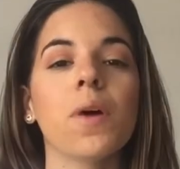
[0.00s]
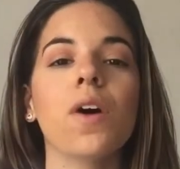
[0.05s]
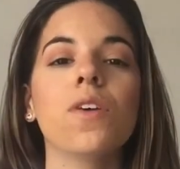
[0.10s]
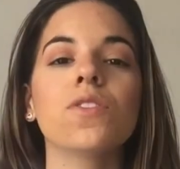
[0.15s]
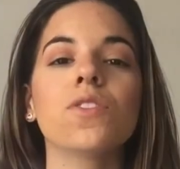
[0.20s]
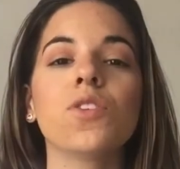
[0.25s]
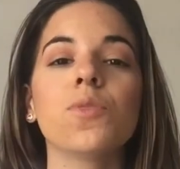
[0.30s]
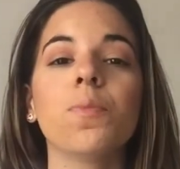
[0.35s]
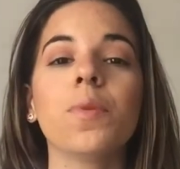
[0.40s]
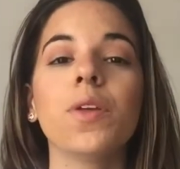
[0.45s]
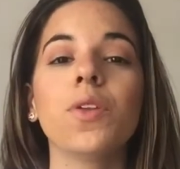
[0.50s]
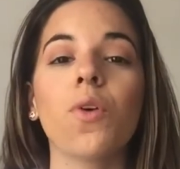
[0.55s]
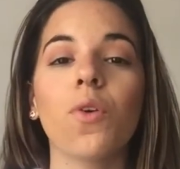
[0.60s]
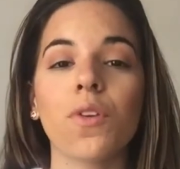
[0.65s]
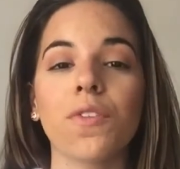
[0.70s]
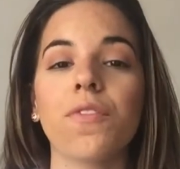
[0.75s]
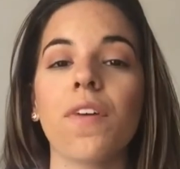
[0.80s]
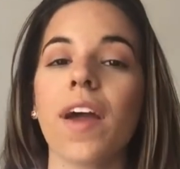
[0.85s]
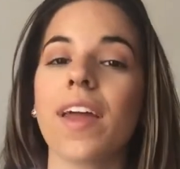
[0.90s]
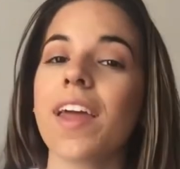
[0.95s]
bell to be
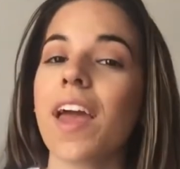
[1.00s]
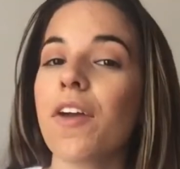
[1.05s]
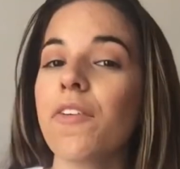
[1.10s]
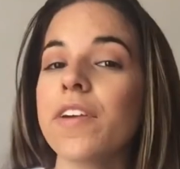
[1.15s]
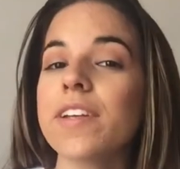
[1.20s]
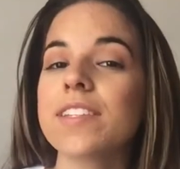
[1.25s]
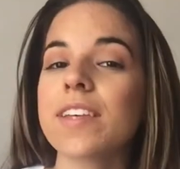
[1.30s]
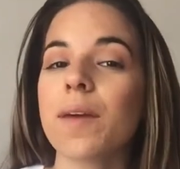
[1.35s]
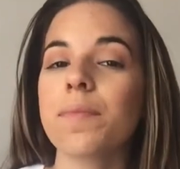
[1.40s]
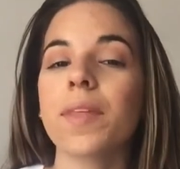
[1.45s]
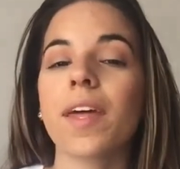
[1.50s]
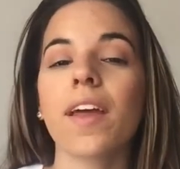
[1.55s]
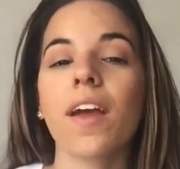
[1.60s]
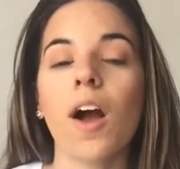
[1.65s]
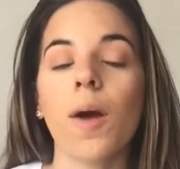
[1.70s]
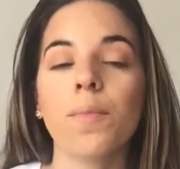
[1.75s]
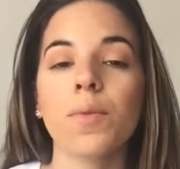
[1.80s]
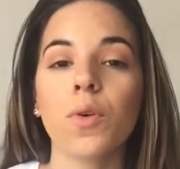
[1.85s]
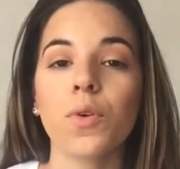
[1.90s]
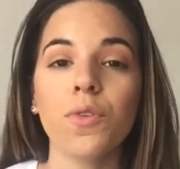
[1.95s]
notified every time that I
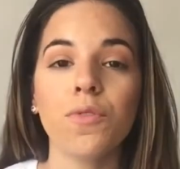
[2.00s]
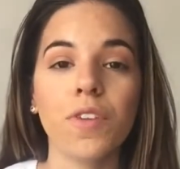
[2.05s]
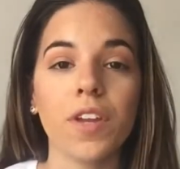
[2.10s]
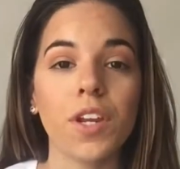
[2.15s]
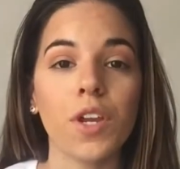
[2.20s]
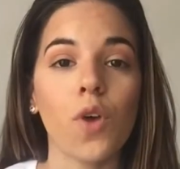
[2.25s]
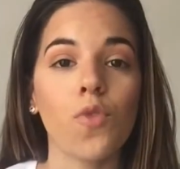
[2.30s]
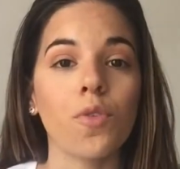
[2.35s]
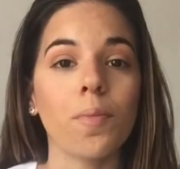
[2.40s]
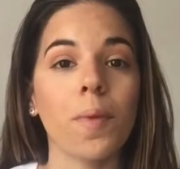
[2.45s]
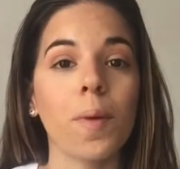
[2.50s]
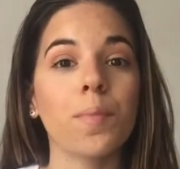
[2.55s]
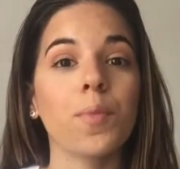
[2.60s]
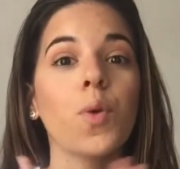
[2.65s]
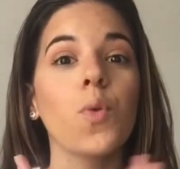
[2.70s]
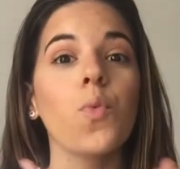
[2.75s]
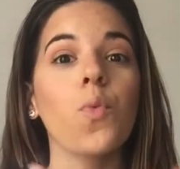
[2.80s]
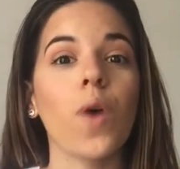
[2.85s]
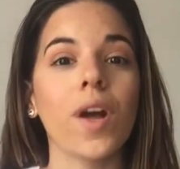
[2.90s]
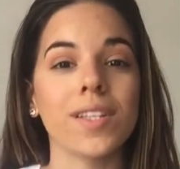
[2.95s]
upload a video.
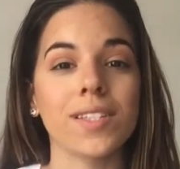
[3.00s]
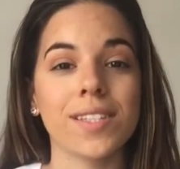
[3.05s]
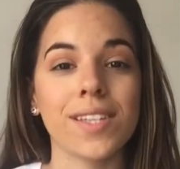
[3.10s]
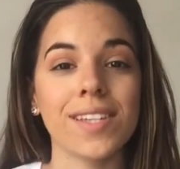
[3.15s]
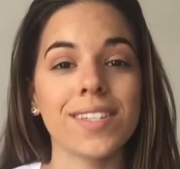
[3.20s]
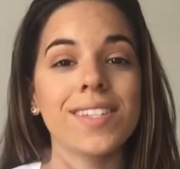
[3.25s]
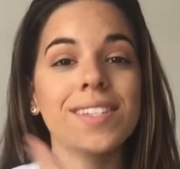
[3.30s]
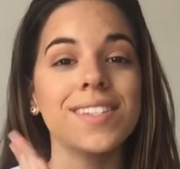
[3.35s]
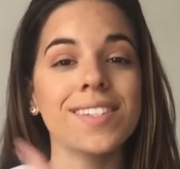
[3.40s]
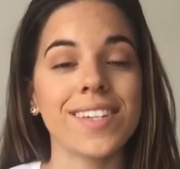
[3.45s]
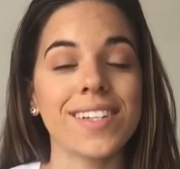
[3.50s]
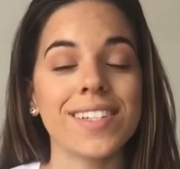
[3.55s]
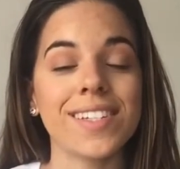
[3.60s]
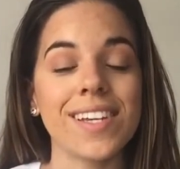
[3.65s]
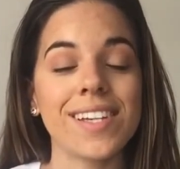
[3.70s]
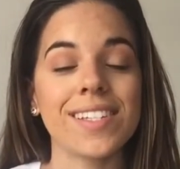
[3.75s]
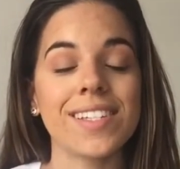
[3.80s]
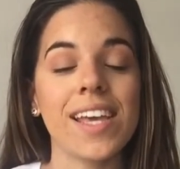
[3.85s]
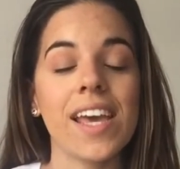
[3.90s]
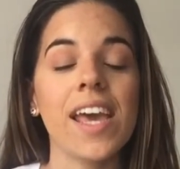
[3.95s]
Remember, Wednesdays and
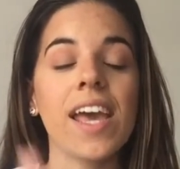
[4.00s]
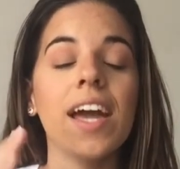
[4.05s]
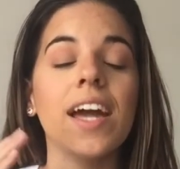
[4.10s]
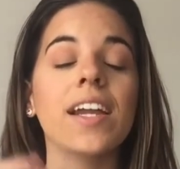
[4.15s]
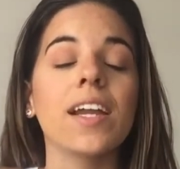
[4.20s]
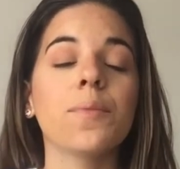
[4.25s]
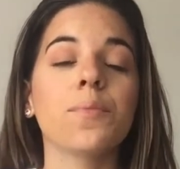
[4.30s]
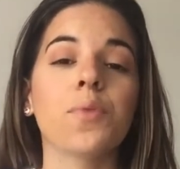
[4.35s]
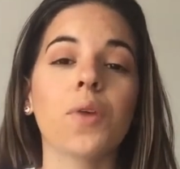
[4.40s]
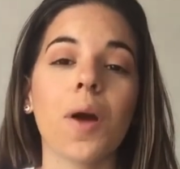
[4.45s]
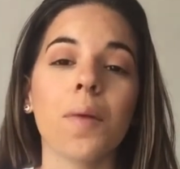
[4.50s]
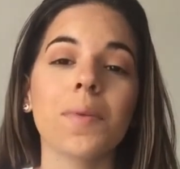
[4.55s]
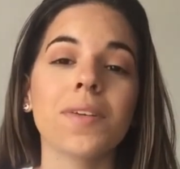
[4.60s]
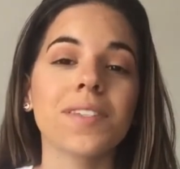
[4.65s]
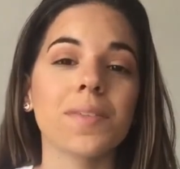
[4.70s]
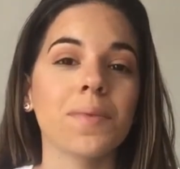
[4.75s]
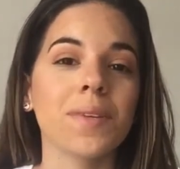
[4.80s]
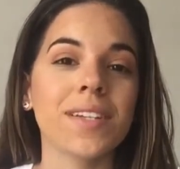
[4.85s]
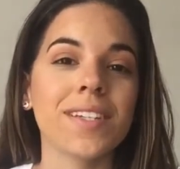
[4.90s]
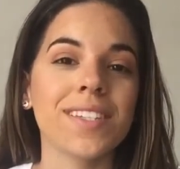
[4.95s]
Sundays, and I
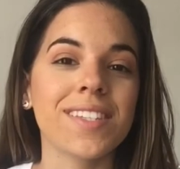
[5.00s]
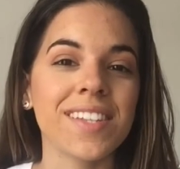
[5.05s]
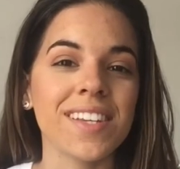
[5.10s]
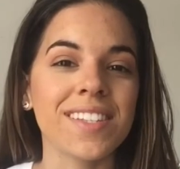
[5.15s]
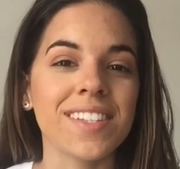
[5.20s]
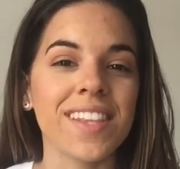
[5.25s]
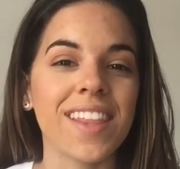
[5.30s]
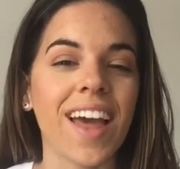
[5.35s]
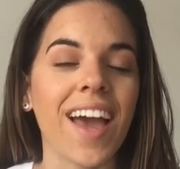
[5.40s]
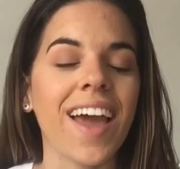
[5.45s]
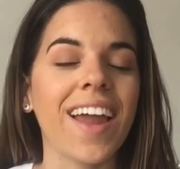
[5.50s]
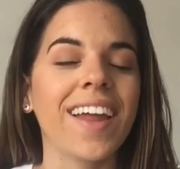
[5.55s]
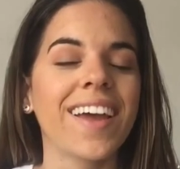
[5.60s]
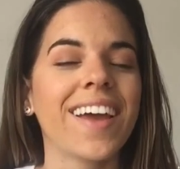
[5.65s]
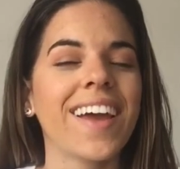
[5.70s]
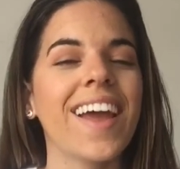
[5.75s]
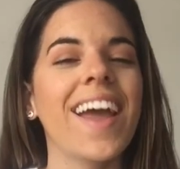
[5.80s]
promise I'm gonna stick to that.